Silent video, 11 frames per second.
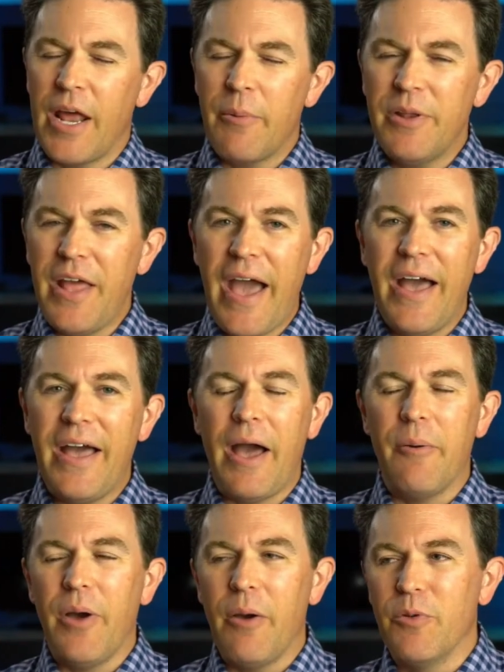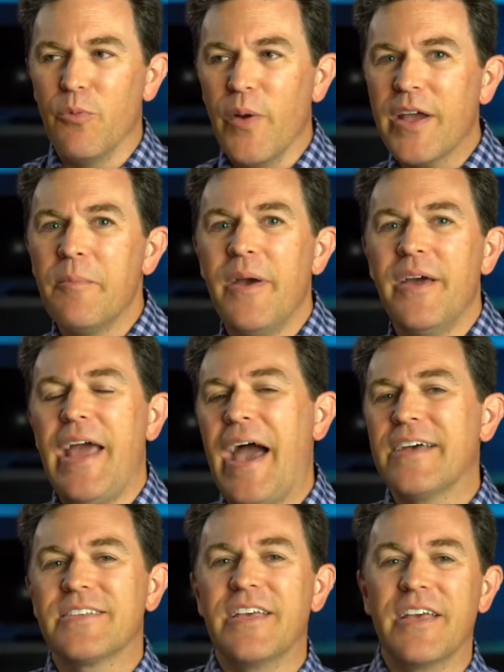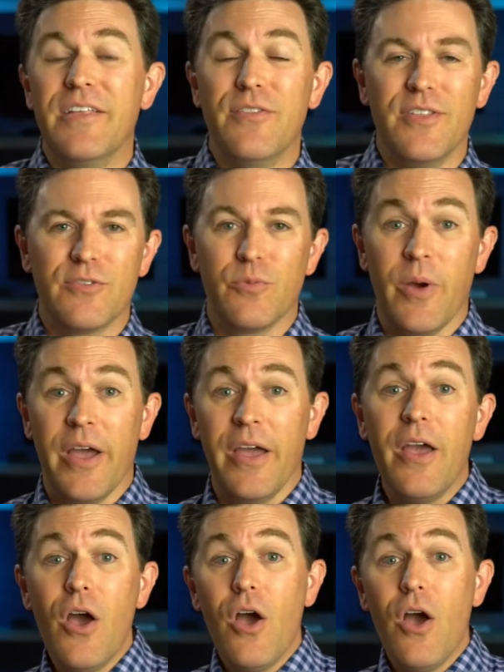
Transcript: And I would recommend asking it this way.